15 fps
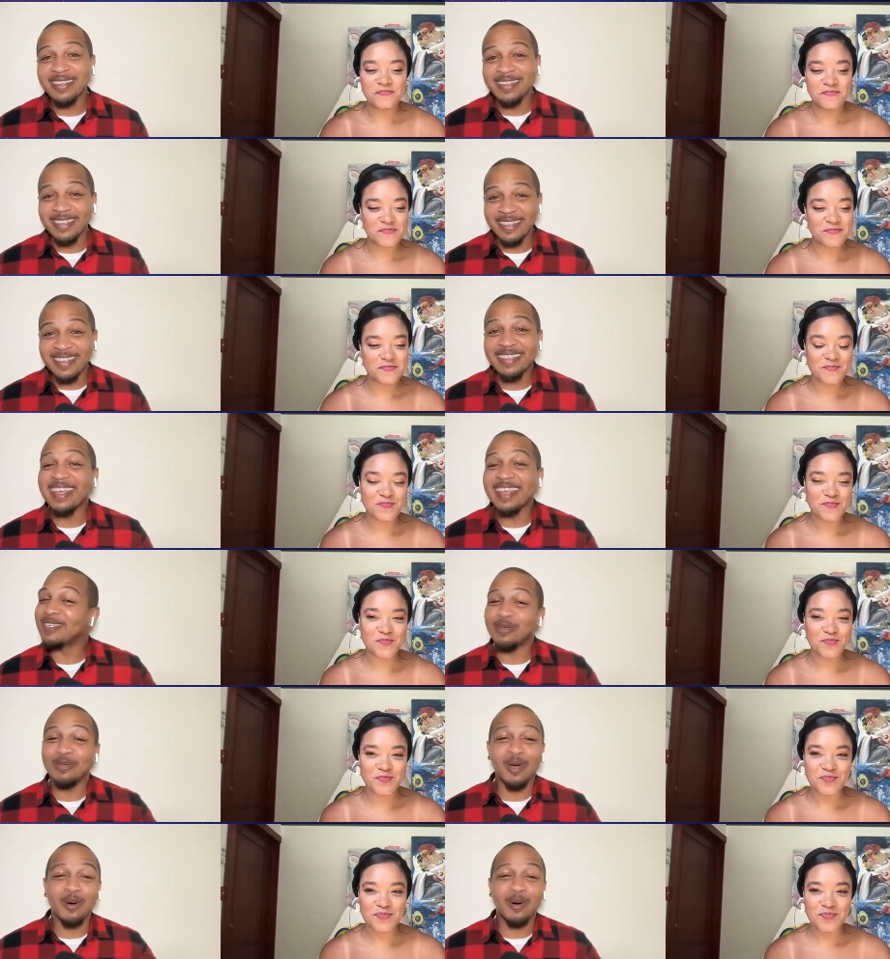Speaker 1: a, that's a
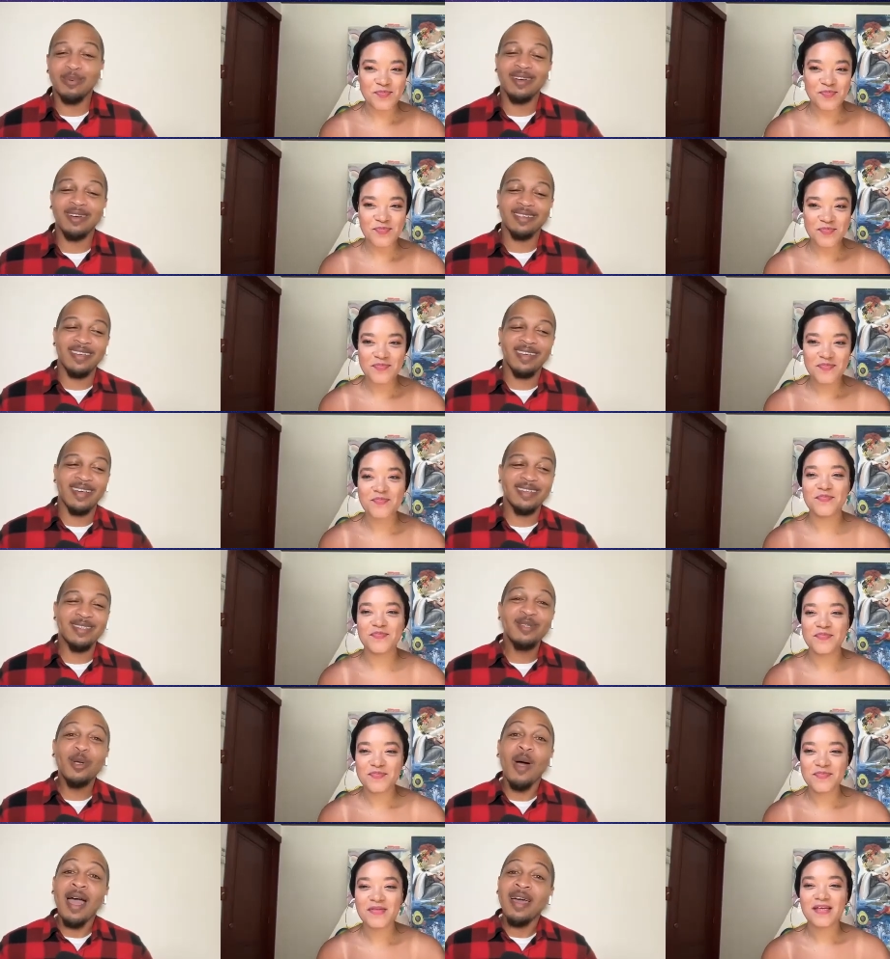dope rug. Yeah.
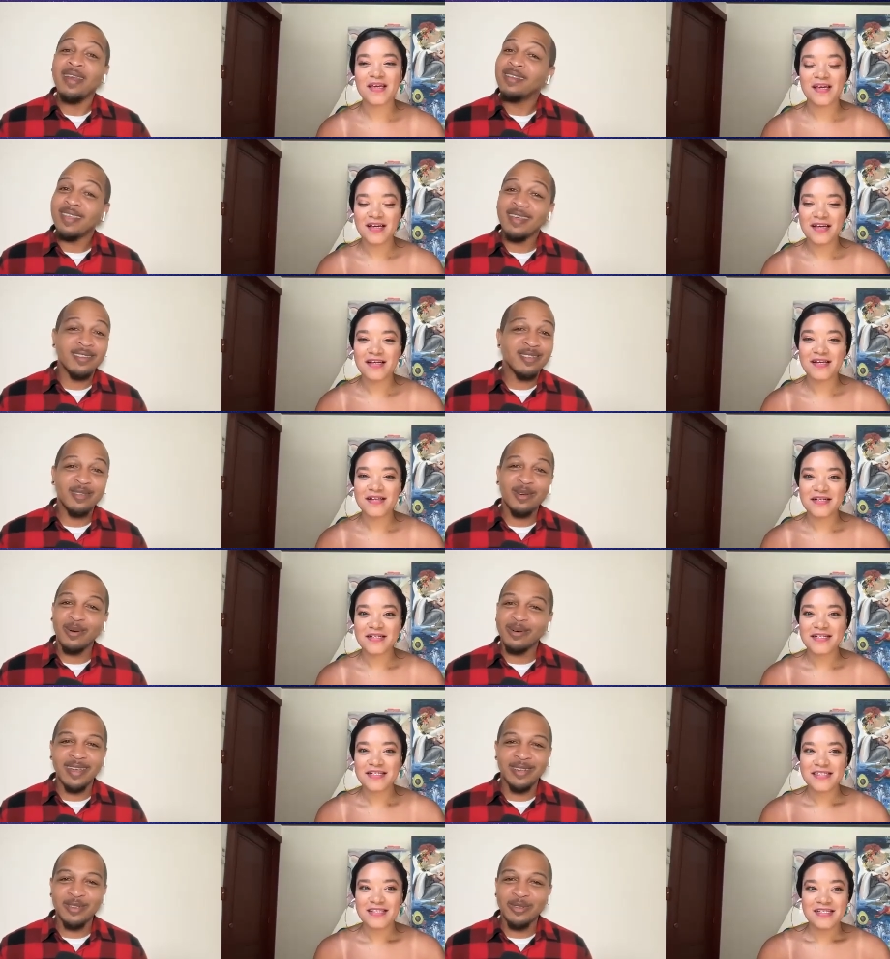So how did that start?
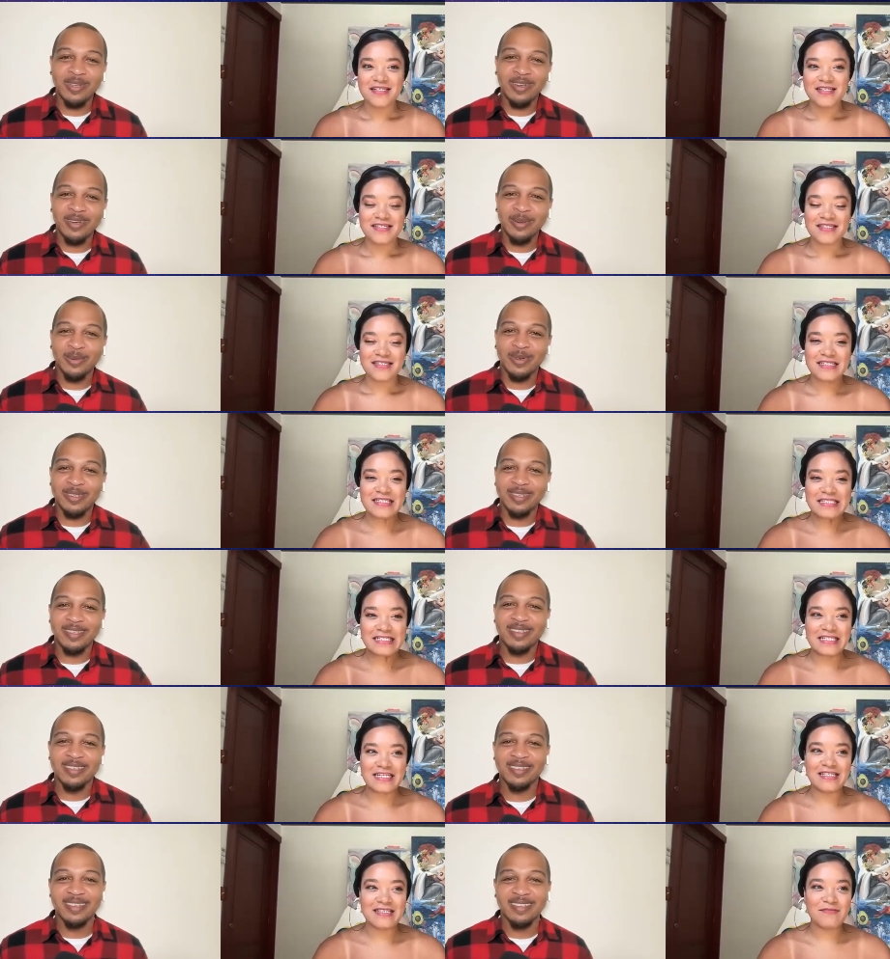How did you get into it?
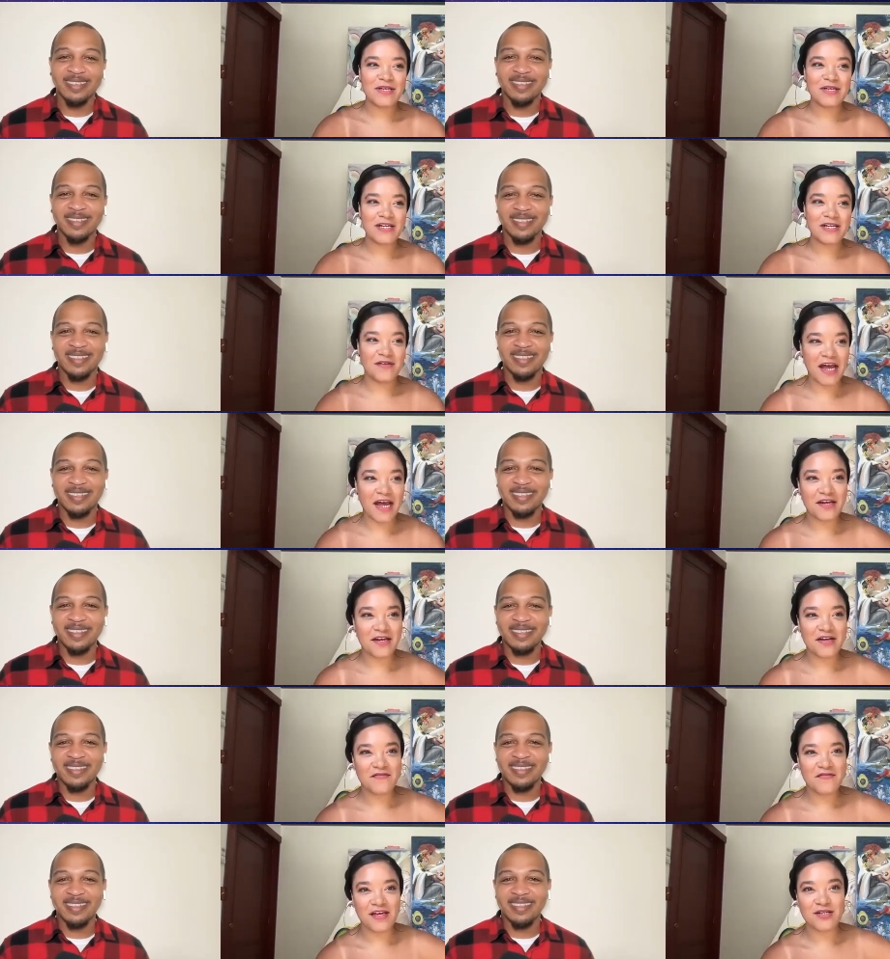
Speaker 2: It's a bit of a
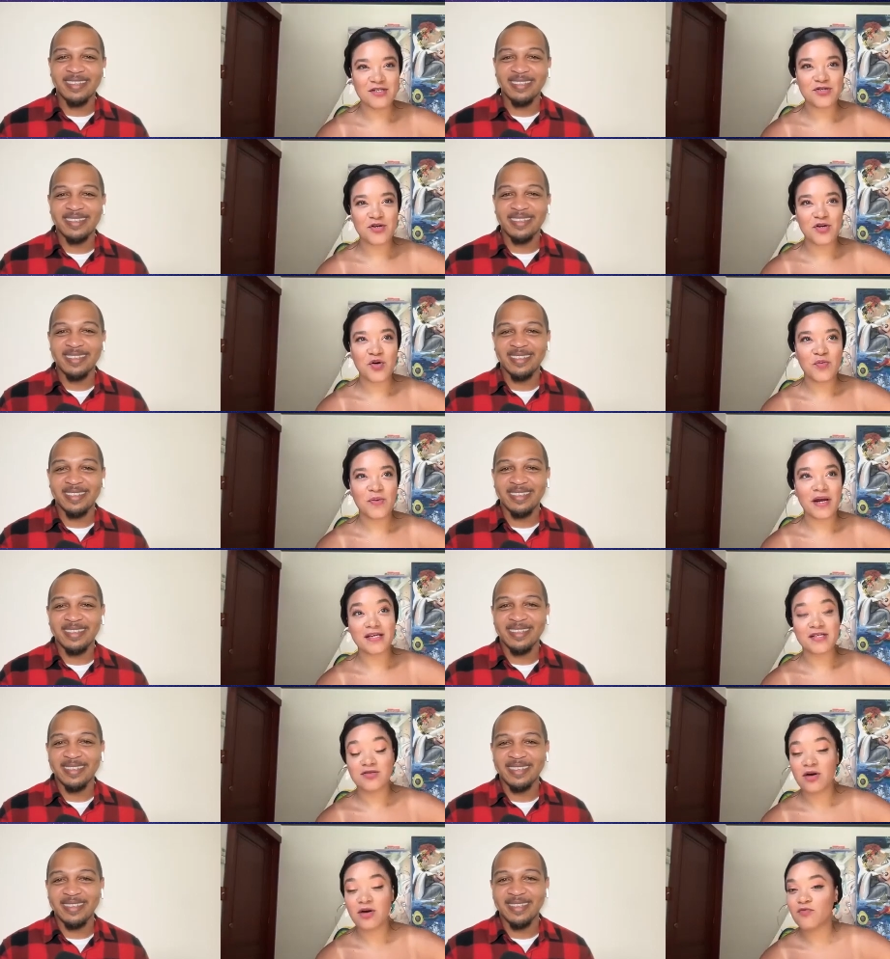negative intro, but
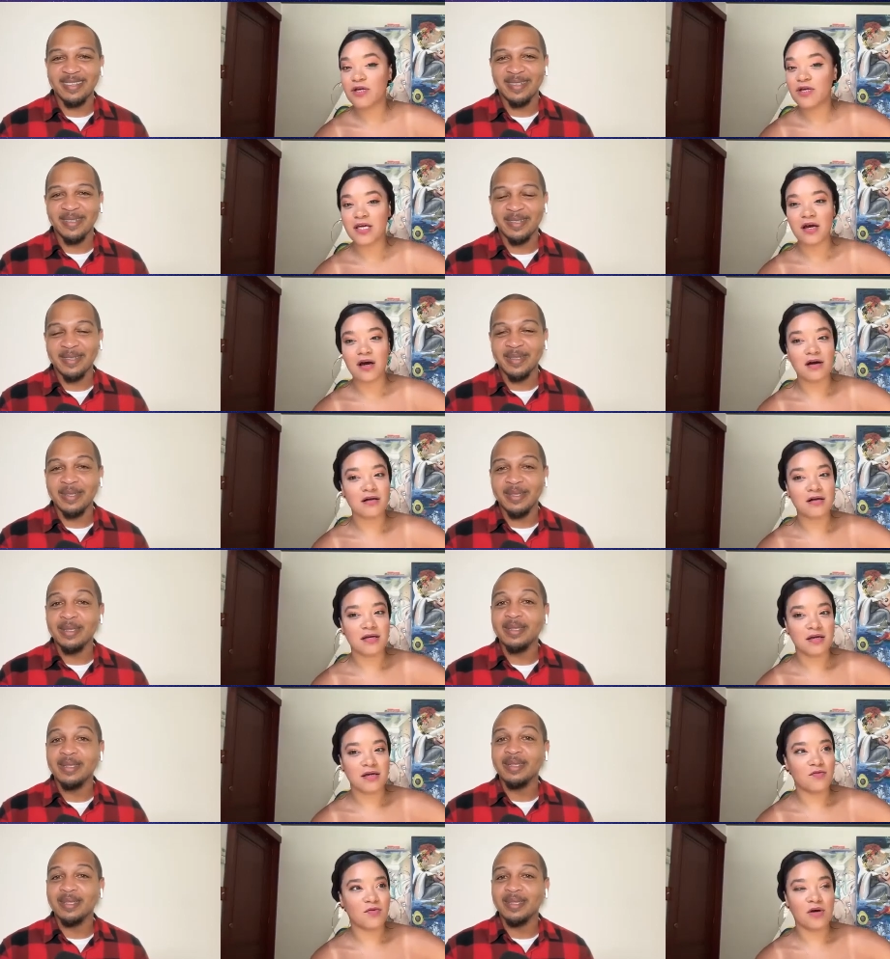I saw a really
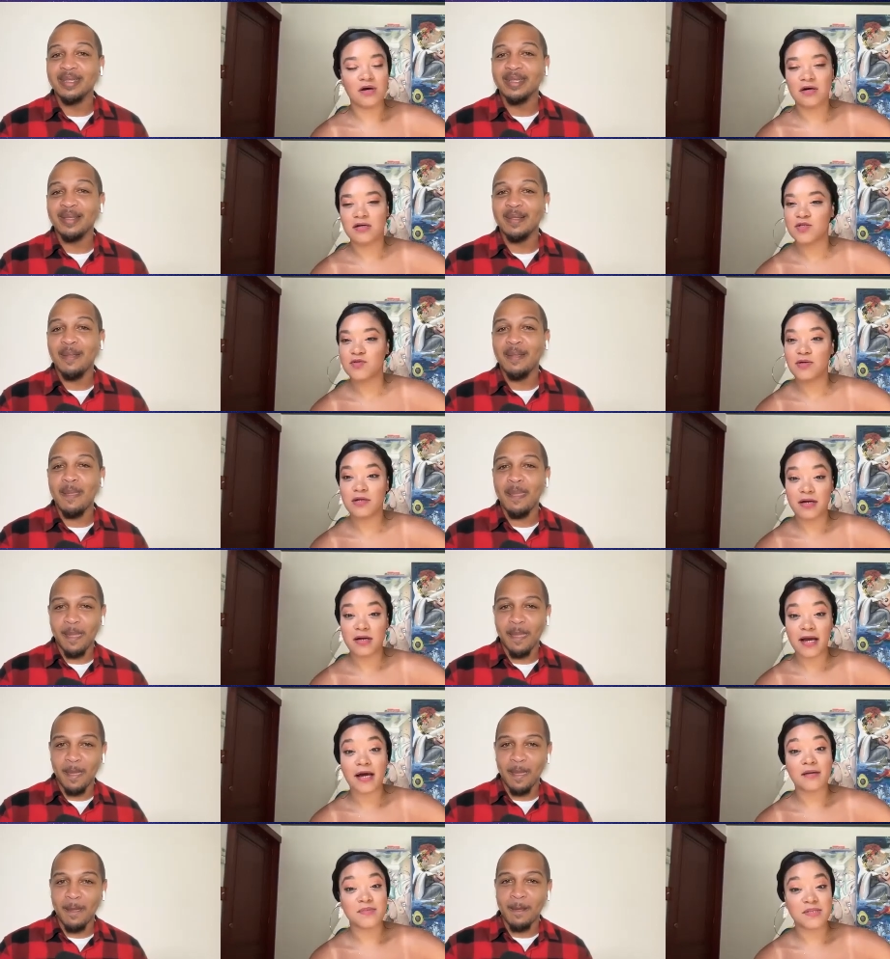ugly rug on Twitter
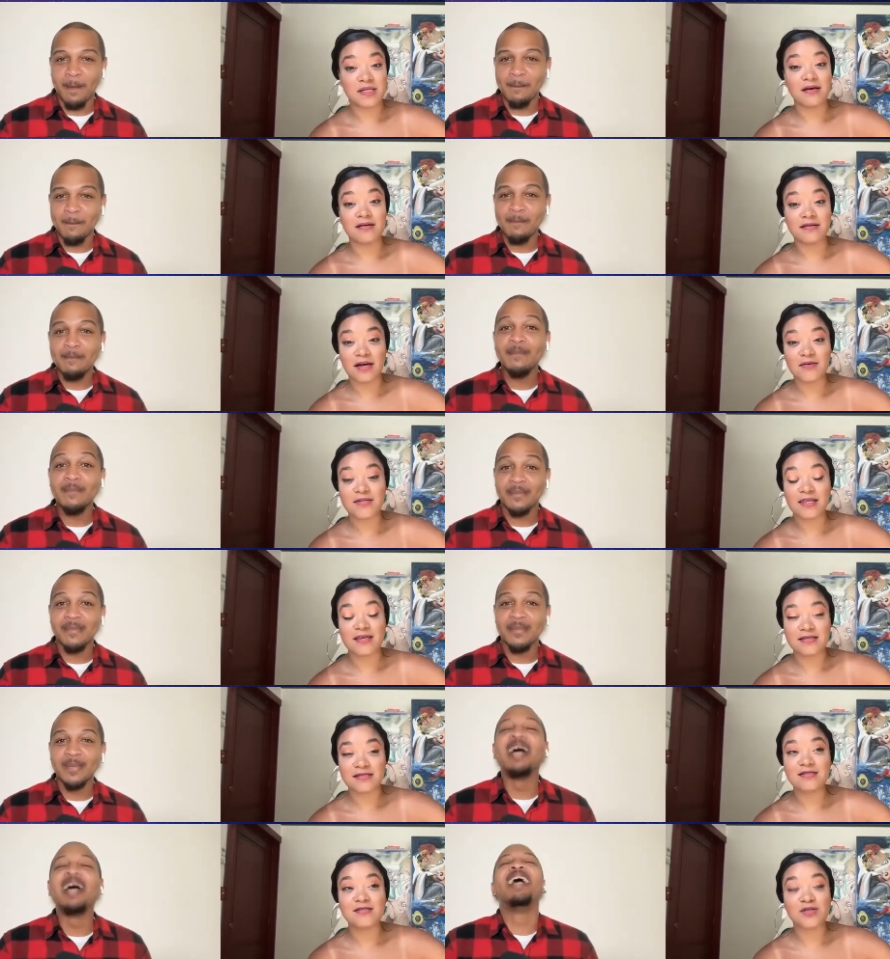and I got upset. I was
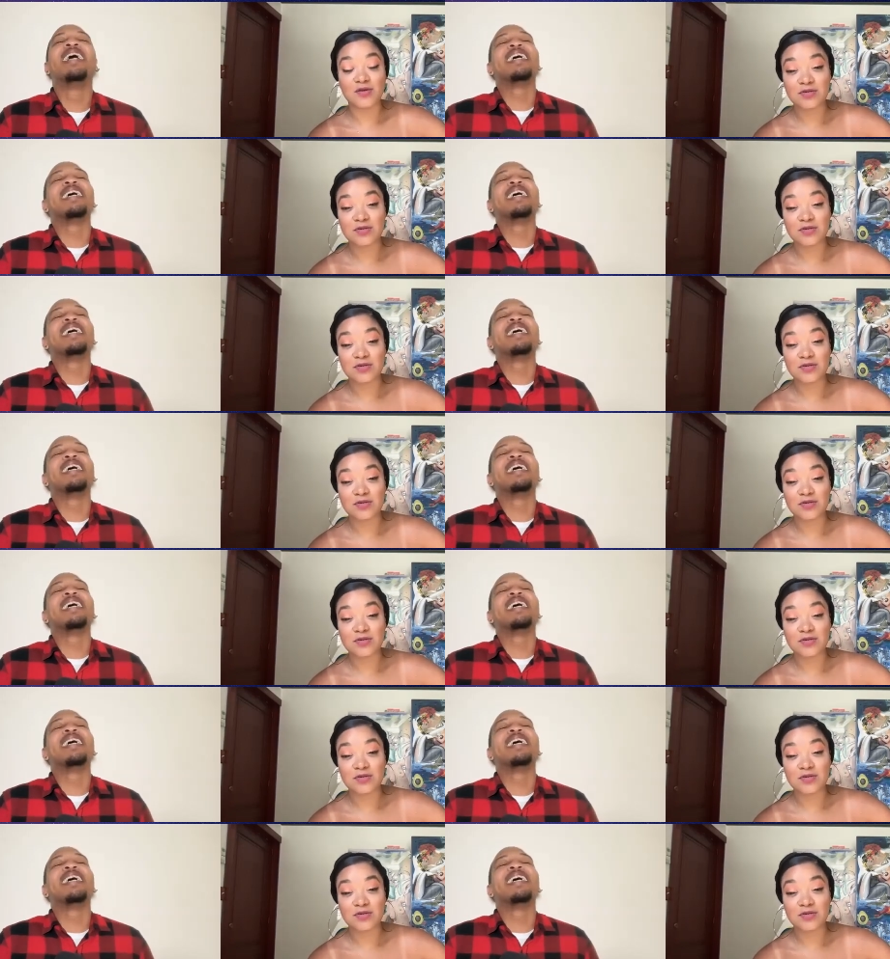like, this is so,